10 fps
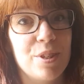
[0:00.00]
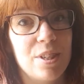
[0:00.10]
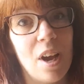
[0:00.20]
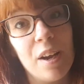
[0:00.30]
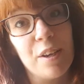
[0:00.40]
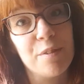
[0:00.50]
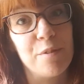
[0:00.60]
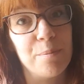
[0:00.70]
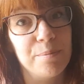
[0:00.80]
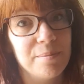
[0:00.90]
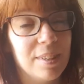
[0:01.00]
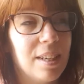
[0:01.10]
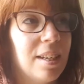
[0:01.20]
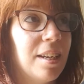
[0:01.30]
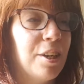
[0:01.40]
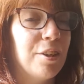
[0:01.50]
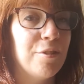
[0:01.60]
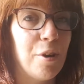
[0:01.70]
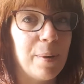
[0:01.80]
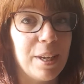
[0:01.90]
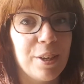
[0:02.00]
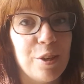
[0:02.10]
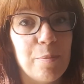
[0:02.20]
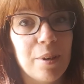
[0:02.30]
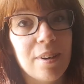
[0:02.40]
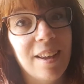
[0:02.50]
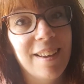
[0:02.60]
tired from growing a human.